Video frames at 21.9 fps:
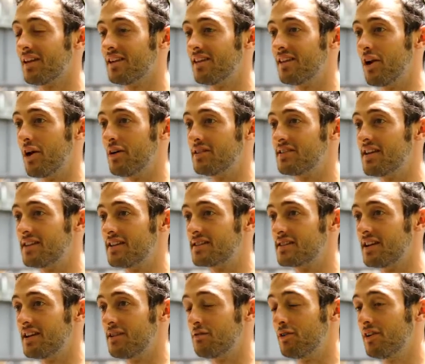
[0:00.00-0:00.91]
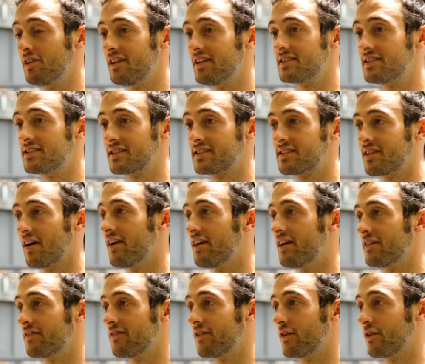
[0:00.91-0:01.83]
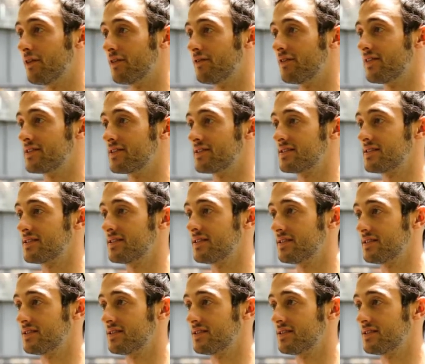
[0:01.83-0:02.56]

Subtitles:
you know, it really is exciting for all of us